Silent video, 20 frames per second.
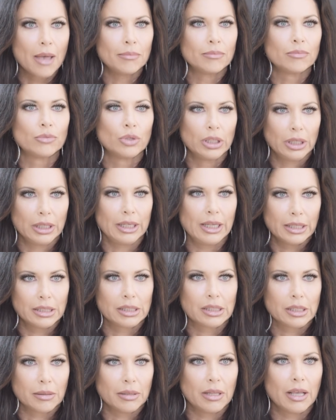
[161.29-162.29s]
I'm really
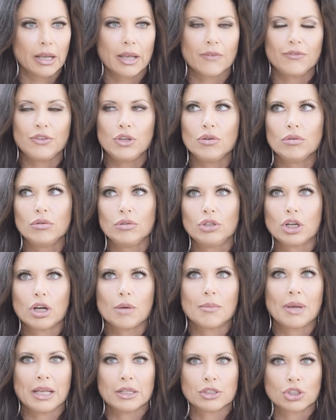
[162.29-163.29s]
into, like, if you look
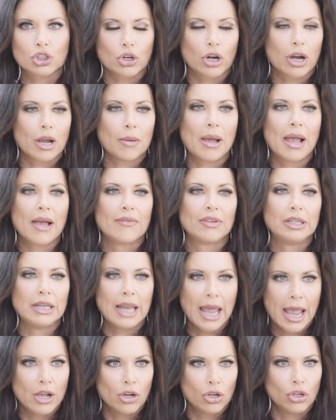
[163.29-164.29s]
on my Instagram, I have a
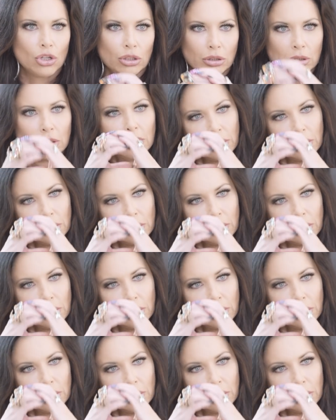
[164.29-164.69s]
nail